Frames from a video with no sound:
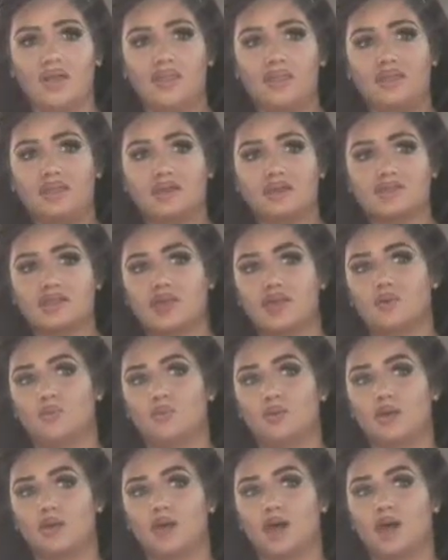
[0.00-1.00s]
things that
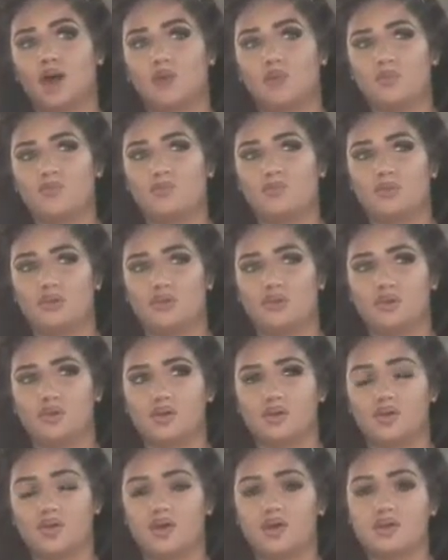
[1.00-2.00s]
weren't
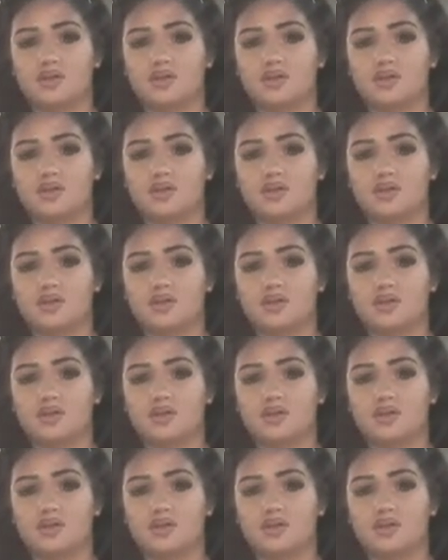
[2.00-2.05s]
helpful?